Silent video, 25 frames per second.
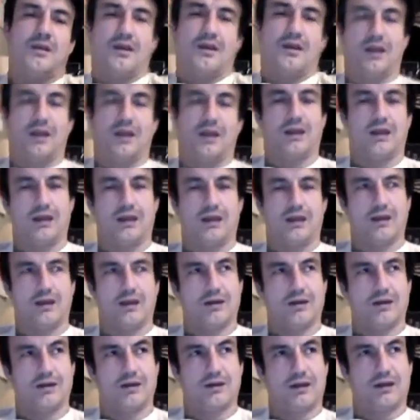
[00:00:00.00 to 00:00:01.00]

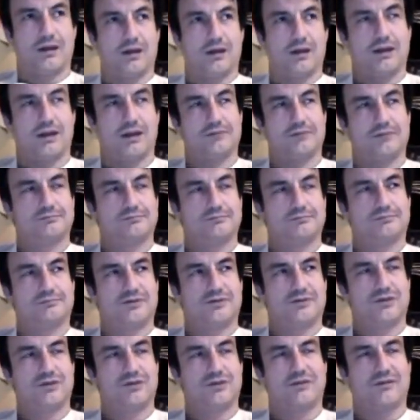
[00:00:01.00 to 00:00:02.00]
and
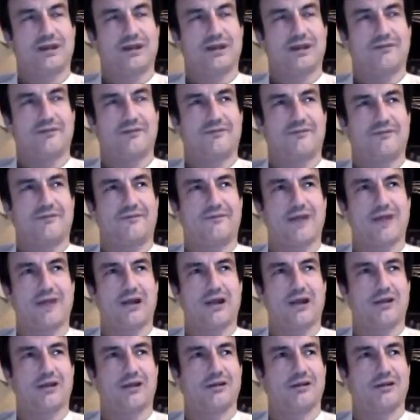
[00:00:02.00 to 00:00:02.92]
sort of like fell